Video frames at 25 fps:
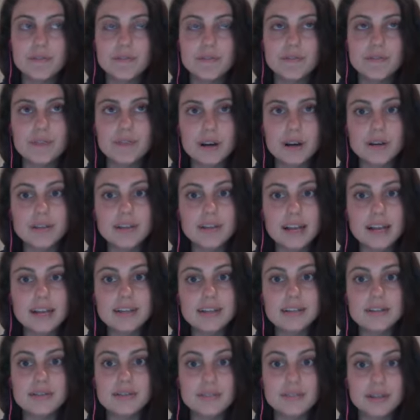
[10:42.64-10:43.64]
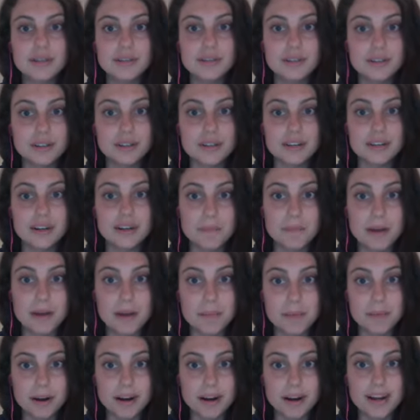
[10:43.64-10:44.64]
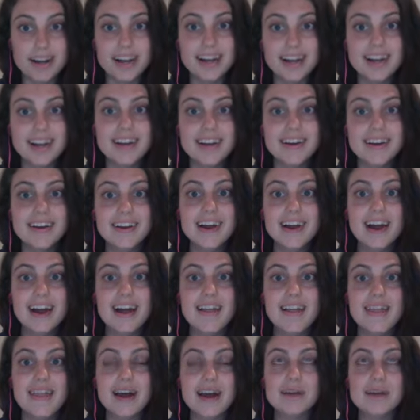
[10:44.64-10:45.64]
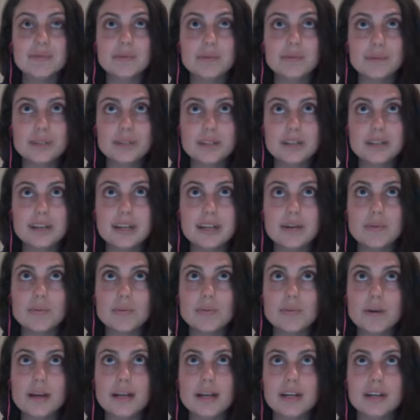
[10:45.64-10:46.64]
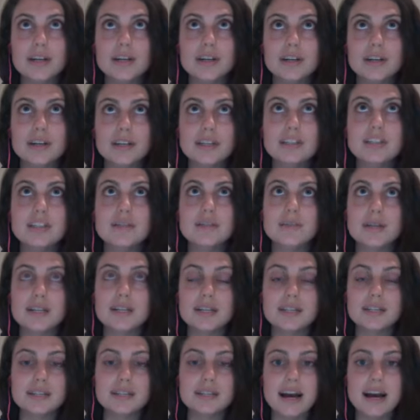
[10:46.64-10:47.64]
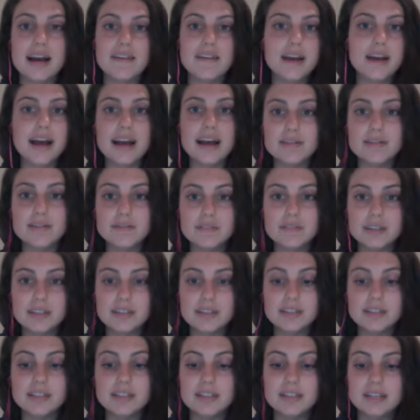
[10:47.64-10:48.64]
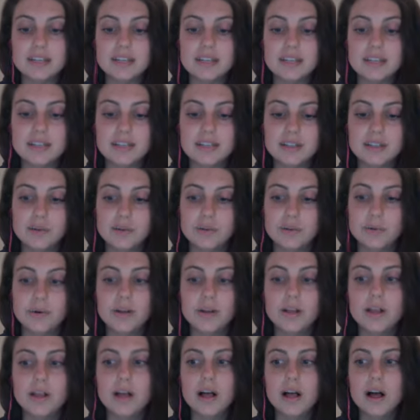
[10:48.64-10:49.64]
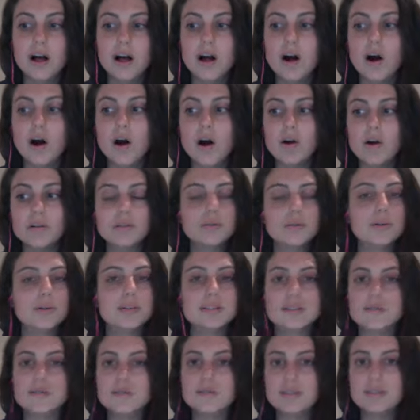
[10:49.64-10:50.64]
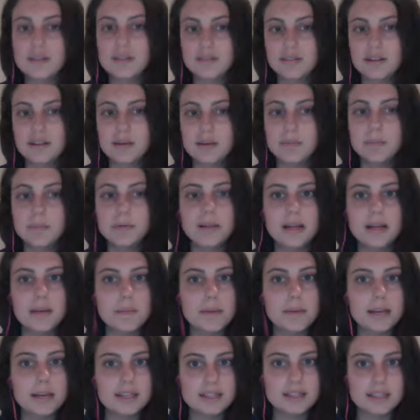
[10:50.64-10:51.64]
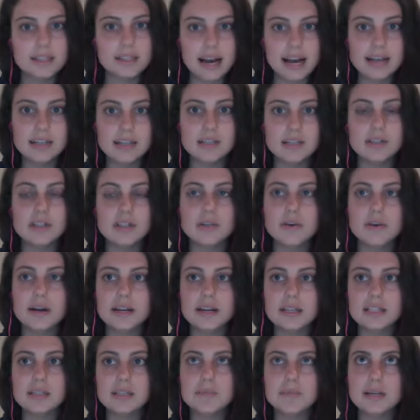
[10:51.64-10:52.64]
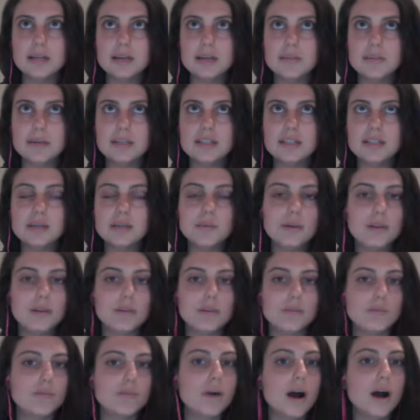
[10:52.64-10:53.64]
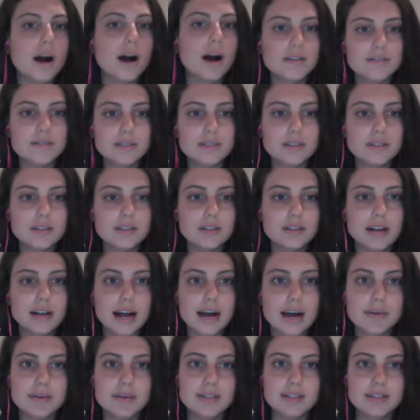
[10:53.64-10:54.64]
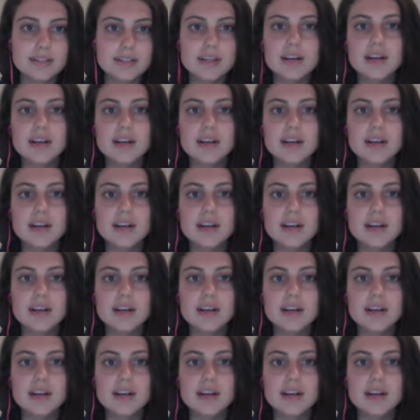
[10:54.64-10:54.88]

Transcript: felt like to feel good in my body. And that really encouraged me to dive headfirst into all sorts of different plant-based diets. So I experimented with raw food. I was